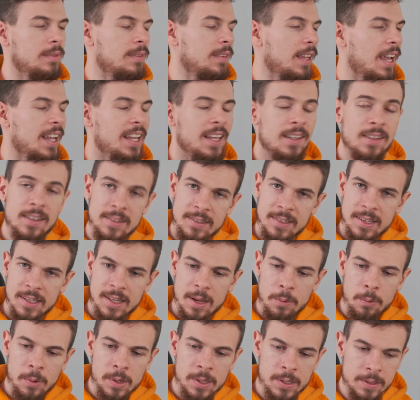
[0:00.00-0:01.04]
I cannot say
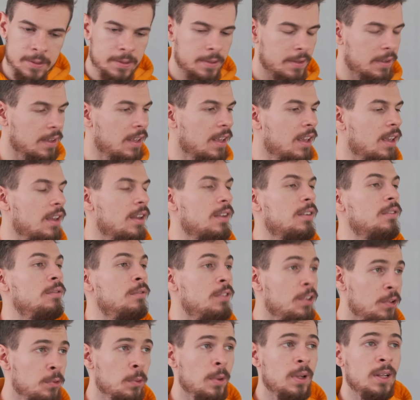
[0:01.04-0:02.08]
that word.
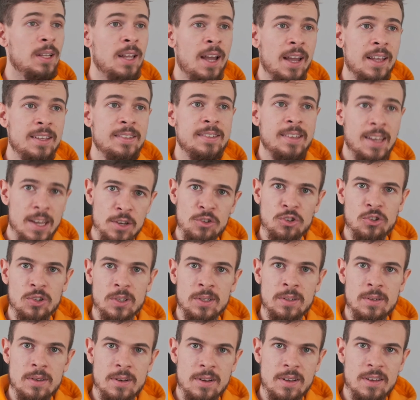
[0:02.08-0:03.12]

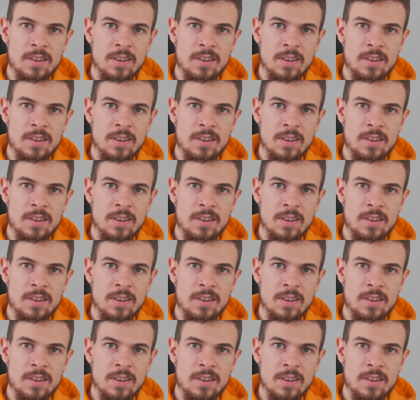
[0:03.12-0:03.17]
Visualization